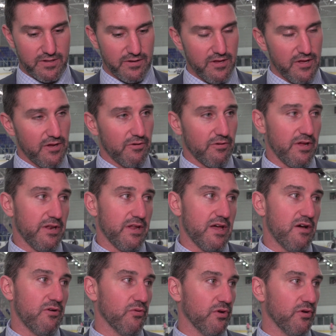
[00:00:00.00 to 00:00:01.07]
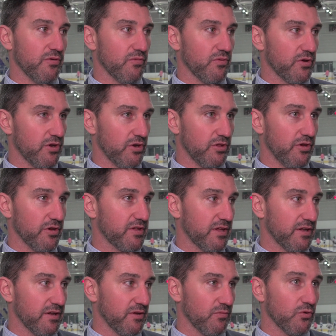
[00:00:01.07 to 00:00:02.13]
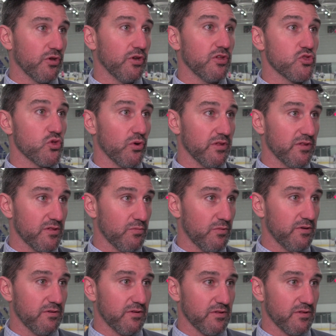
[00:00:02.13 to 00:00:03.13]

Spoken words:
And right now we're going to look and we're going to enjoy this one,